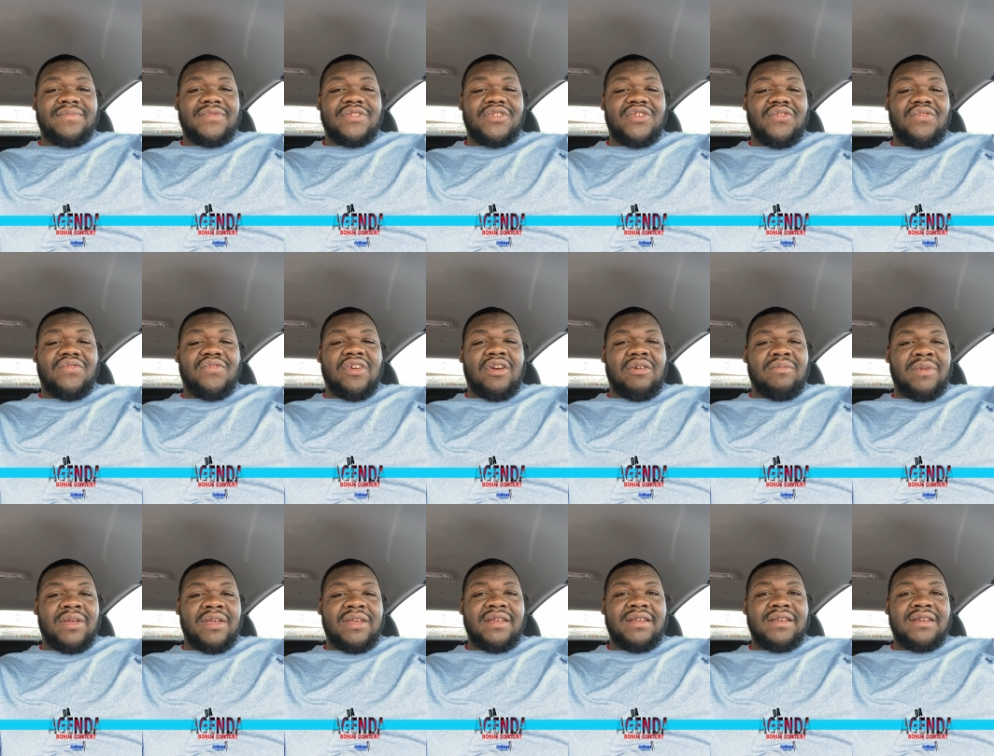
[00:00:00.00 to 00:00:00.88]
You feel
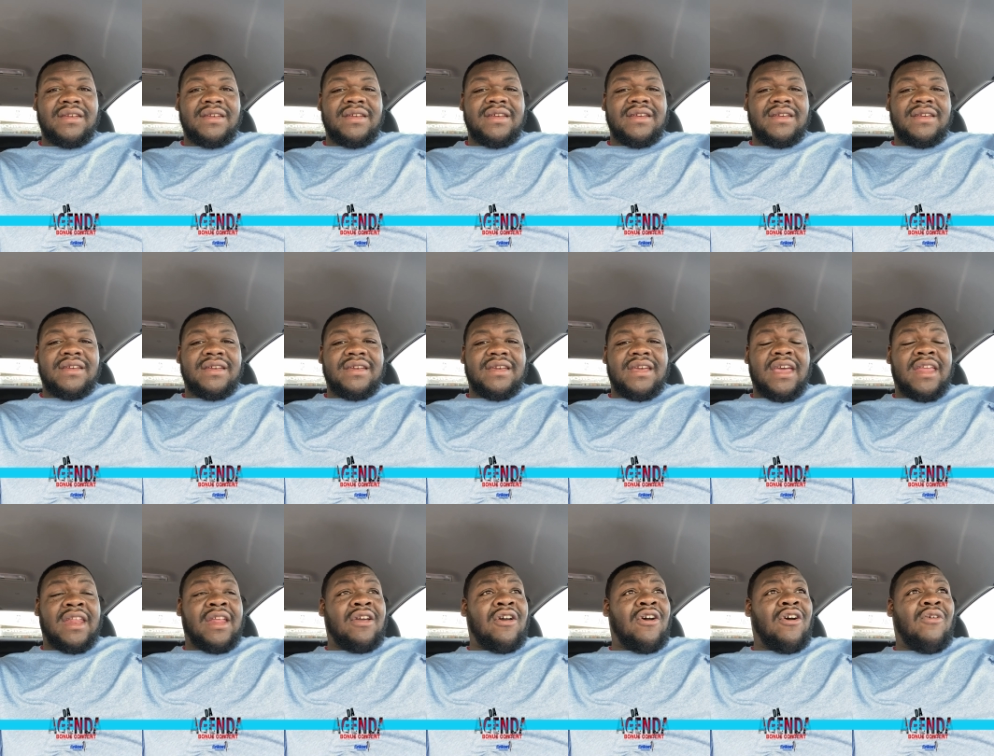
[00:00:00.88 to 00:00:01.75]
me?
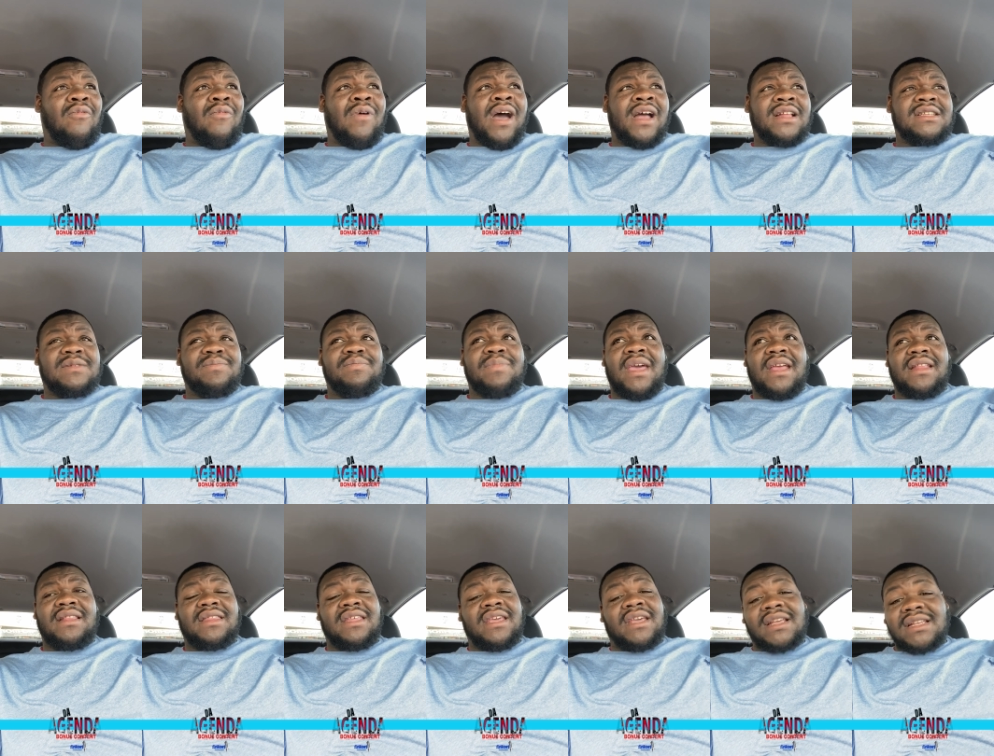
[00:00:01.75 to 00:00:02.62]
And then, oh, watch,
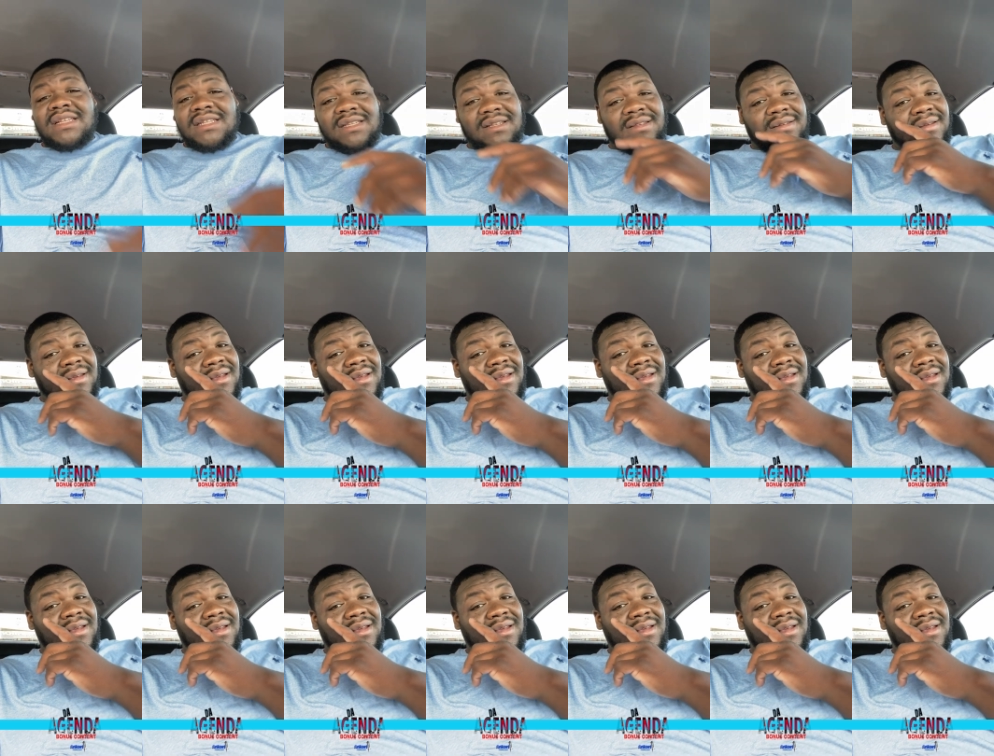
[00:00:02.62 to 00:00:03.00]
bet this.